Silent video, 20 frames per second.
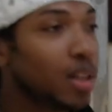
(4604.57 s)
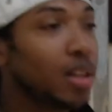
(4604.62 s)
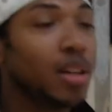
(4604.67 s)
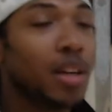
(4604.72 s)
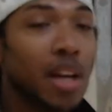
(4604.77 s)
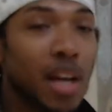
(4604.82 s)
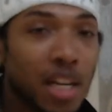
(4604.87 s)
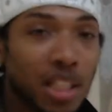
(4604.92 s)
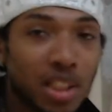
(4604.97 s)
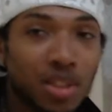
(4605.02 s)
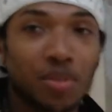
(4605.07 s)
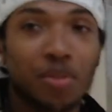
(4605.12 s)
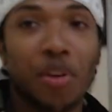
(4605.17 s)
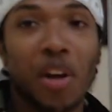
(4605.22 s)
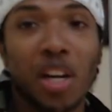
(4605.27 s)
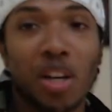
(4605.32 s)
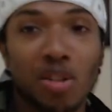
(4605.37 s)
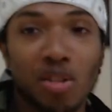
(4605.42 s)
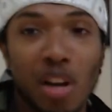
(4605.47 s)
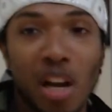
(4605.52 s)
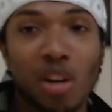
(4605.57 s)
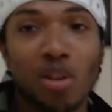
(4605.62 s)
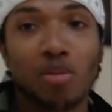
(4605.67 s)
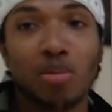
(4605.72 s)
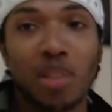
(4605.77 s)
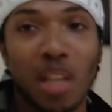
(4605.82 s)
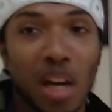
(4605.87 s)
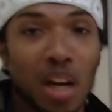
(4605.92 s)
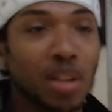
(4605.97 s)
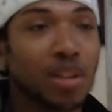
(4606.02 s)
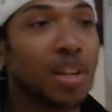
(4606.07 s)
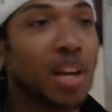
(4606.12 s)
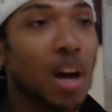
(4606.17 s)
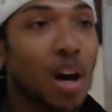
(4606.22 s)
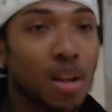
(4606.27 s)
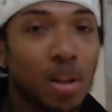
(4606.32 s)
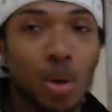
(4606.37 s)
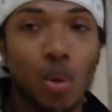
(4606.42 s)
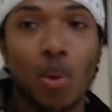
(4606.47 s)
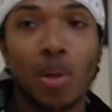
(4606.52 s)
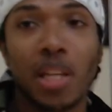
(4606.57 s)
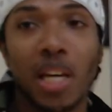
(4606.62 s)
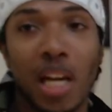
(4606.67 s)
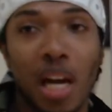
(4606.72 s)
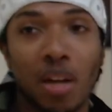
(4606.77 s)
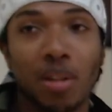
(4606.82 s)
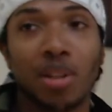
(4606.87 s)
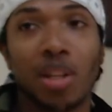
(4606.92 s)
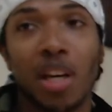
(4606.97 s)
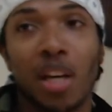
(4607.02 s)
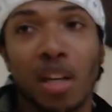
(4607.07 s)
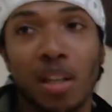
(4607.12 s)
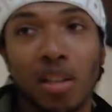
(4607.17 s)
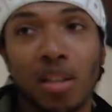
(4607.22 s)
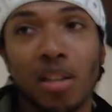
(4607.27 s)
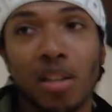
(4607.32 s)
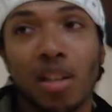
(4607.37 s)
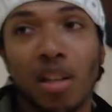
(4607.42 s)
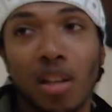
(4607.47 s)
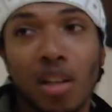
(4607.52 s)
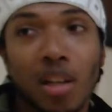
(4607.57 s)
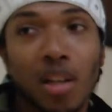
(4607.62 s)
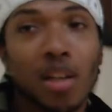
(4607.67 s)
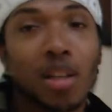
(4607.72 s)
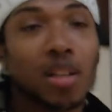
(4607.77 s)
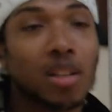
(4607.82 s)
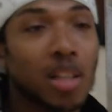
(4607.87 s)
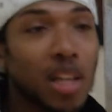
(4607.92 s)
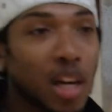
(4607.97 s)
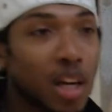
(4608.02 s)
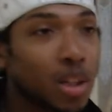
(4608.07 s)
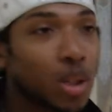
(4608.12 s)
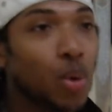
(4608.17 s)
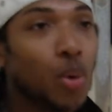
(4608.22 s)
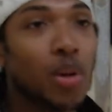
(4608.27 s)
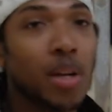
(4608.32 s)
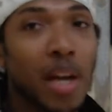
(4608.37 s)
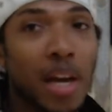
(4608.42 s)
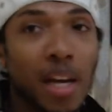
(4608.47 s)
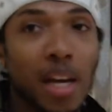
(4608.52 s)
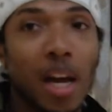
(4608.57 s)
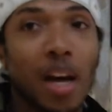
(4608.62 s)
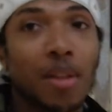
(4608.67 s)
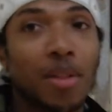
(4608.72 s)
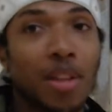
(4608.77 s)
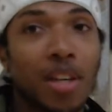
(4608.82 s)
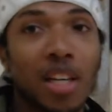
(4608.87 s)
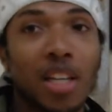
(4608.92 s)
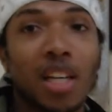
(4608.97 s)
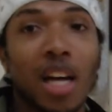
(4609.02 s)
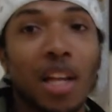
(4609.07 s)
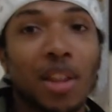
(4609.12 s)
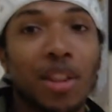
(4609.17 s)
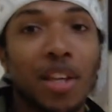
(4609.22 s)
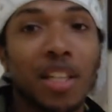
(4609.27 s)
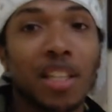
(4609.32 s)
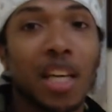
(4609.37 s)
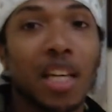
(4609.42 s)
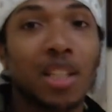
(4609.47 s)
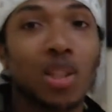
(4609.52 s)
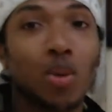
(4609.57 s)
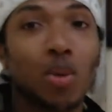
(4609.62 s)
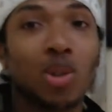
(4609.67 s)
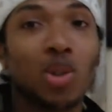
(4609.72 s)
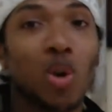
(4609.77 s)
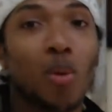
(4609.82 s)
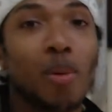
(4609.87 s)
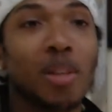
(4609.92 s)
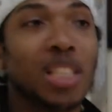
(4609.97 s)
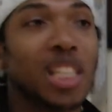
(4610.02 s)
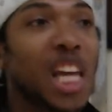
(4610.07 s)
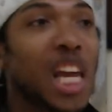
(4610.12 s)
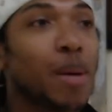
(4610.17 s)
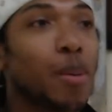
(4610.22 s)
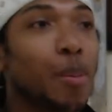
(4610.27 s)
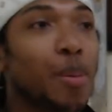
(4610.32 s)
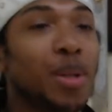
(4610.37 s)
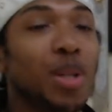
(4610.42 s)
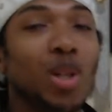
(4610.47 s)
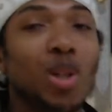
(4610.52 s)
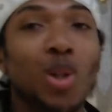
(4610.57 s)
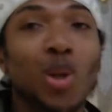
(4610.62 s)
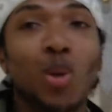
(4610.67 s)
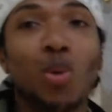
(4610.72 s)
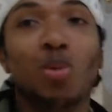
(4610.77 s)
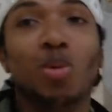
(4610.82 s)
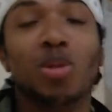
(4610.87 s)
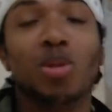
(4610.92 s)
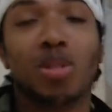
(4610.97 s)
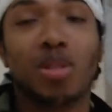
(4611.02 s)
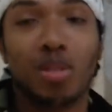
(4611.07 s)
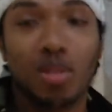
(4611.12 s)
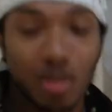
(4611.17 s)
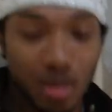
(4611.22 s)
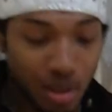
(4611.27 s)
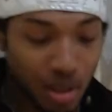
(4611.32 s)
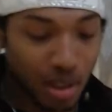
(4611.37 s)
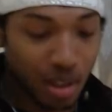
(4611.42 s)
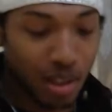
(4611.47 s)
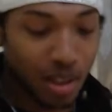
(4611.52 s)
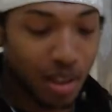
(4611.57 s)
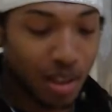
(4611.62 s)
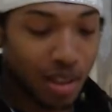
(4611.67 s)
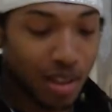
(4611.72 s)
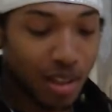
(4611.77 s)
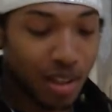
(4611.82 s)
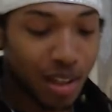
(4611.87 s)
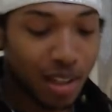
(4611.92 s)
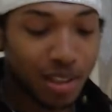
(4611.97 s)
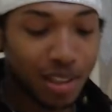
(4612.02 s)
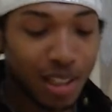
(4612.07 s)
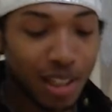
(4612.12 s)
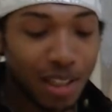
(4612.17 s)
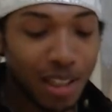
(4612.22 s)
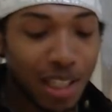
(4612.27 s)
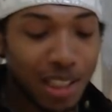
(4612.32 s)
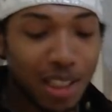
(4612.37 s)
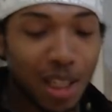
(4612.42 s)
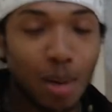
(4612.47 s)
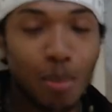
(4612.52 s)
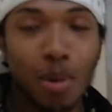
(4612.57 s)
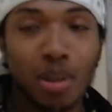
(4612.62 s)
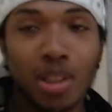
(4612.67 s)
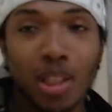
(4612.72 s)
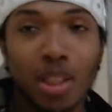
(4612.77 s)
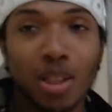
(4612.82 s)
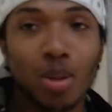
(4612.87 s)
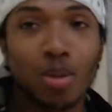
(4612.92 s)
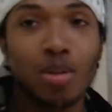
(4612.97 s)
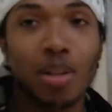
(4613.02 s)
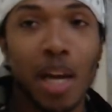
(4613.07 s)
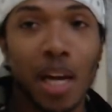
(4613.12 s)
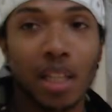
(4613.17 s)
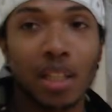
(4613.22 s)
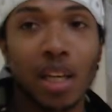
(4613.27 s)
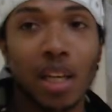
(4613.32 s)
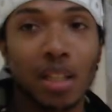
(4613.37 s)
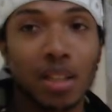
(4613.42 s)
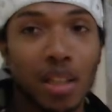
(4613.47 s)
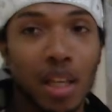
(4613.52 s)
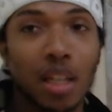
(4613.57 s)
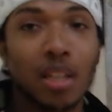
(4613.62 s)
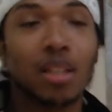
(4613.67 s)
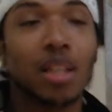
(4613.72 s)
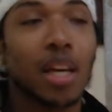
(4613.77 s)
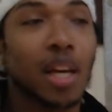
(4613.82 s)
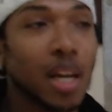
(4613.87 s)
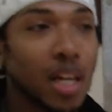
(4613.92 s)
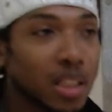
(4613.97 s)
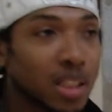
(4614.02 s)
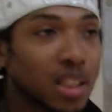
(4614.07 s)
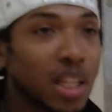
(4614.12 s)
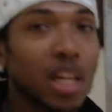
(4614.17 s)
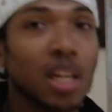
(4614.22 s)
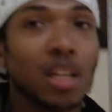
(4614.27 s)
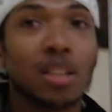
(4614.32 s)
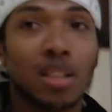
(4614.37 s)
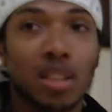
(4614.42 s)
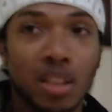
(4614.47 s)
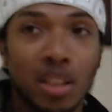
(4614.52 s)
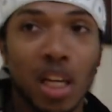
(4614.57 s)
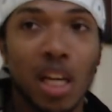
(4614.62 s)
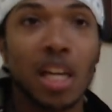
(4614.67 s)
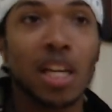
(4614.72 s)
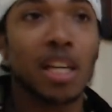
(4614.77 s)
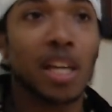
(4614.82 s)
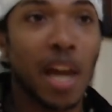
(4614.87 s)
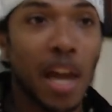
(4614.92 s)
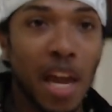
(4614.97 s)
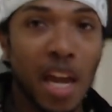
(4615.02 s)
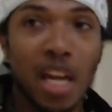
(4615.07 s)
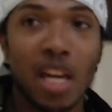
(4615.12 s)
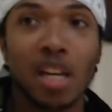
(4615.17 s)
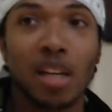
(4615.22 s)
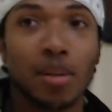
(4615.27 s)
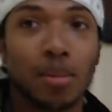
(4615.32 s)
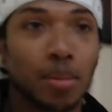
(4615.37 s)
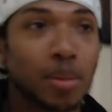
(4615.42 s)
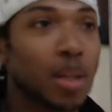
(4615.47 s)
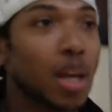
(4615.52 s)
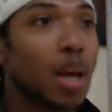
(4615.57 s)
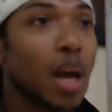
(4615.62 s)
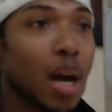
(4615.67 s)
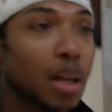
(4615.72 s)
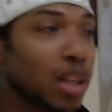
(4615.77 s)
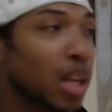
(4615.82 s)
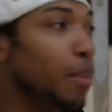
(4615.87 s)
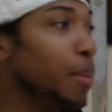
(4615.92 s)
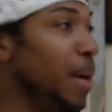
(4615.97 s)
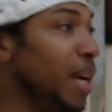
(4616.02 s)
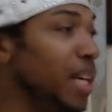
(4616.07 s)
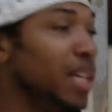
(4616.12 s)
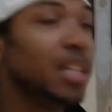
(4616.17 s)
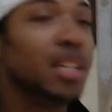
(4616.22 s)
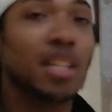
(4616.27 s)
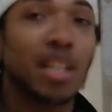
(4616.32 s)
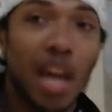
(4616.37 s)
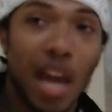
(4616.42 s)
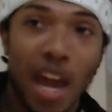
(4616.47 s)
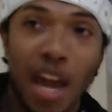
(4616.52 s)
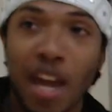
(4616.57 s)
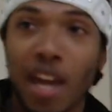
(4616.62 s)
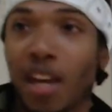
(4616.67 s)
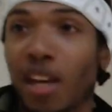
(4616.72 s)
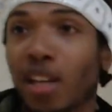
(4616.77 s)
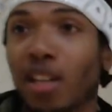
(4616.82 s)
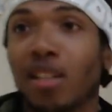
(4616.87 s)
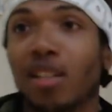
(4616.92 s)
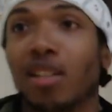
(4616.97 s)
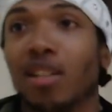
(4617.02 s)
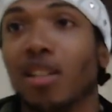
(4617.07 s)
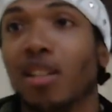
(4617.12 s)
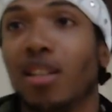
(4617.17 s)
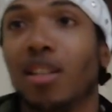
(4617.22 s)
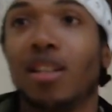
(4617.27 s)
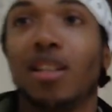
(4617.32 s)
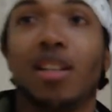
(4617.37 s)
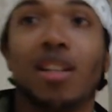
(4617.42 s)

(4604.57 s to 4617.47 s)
Yes, thinking like they are doing that out there. They are doing that. I think they do it so much it came up in the news. Right. That's how much they do that. They gay. They out there being gay. Right.